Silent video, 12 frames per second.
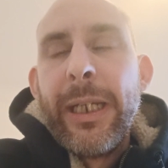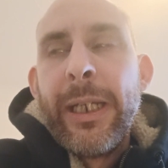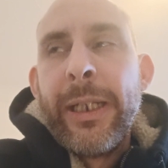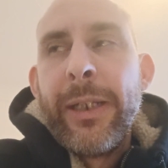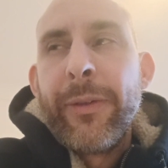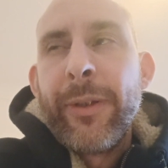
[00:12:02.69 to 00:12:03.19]

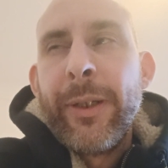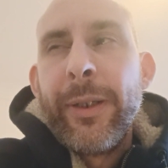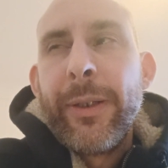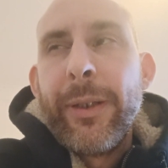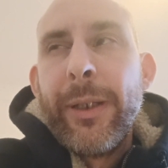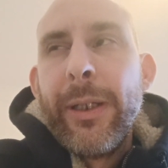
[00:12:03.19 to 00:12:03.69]
And then I was
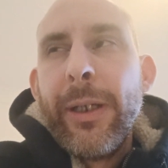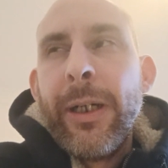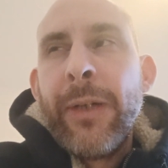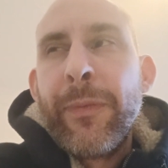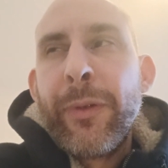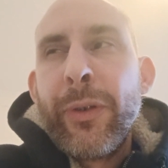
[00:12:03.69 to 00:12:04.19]
like,
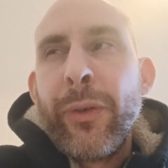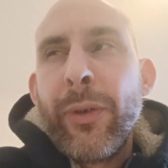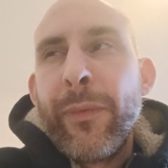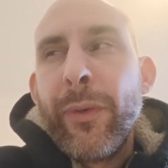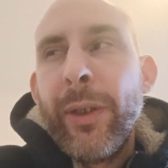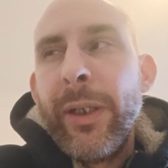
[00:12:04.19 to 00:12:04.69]
I'm sure
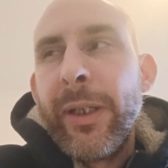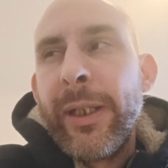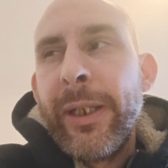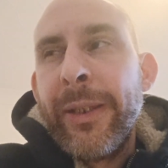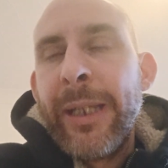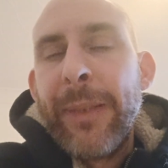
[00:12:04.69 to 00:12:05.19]
I've got like
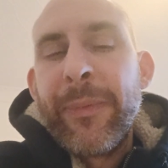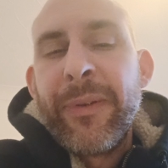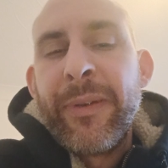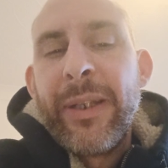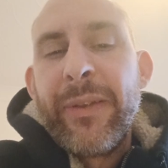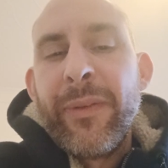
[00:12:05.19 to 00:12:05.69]
an adapter
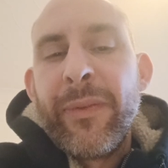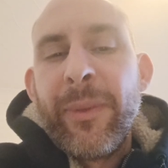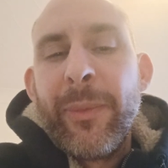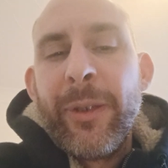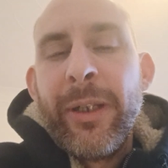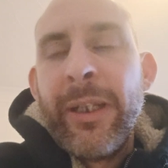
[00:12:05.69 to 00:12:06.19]
set, so if
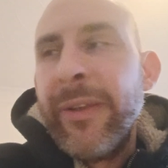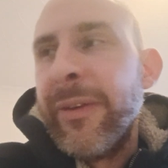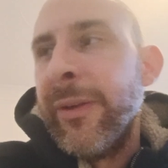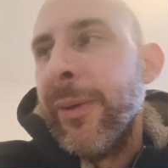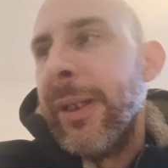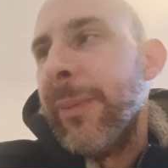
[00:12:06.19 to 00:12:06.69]
somebody needs
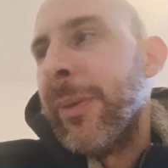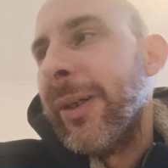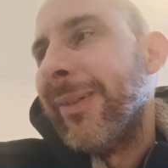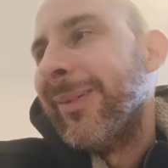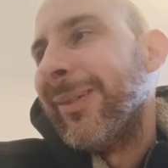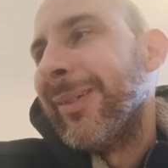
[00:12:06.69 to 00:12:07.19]
to do it,
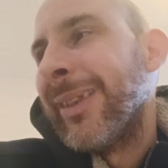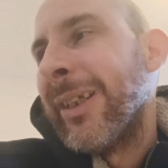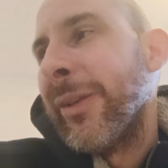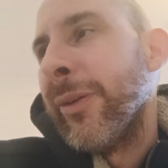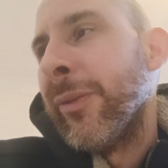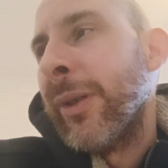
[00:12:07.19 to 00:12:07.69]
but they're
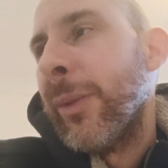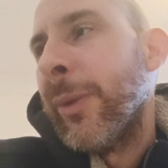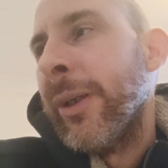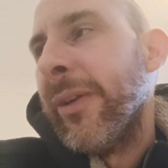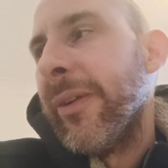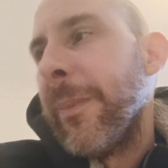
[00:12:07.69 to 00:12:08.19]
not the right
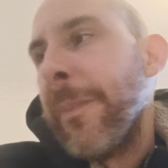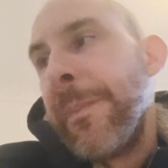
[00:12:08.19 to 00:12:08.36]
ones.